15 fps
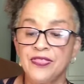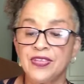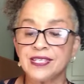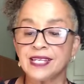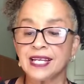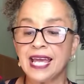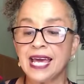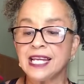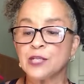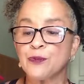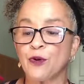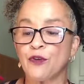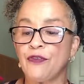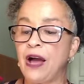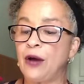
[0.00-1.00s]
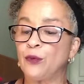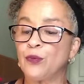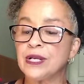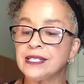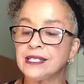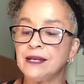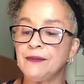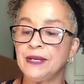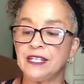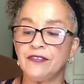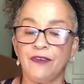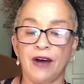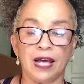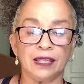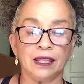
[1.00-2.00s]
This again is profound wisdom and
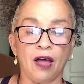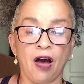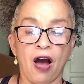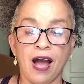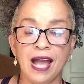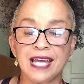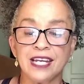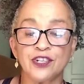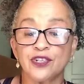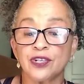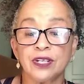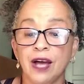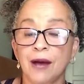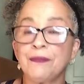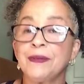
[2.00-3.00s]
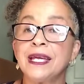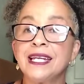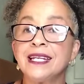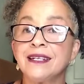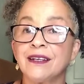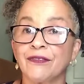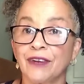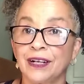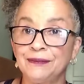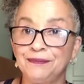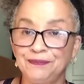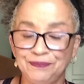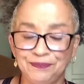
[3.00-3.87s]
divine law, and it should not be any different.